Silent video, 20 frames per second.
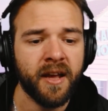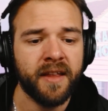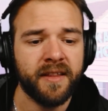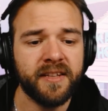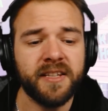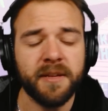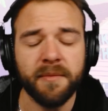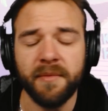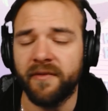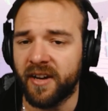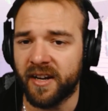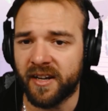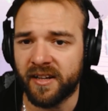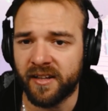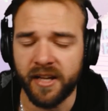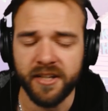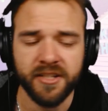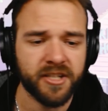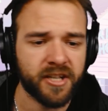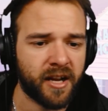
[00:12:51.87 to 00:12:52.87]
This can be very
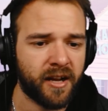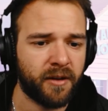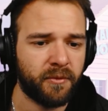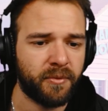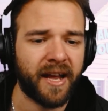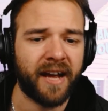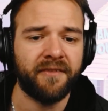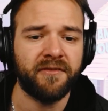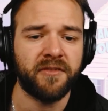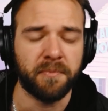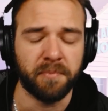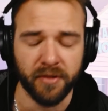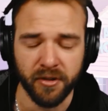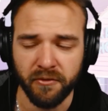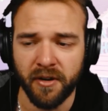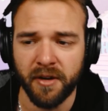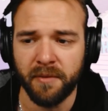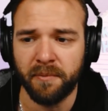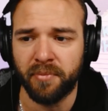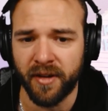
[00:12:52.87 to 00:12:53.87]
clutch. We have the blue
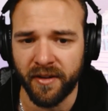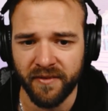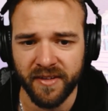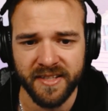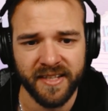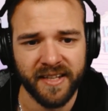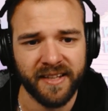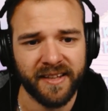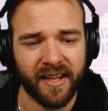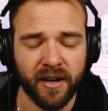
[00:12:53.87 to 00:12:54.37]
one previously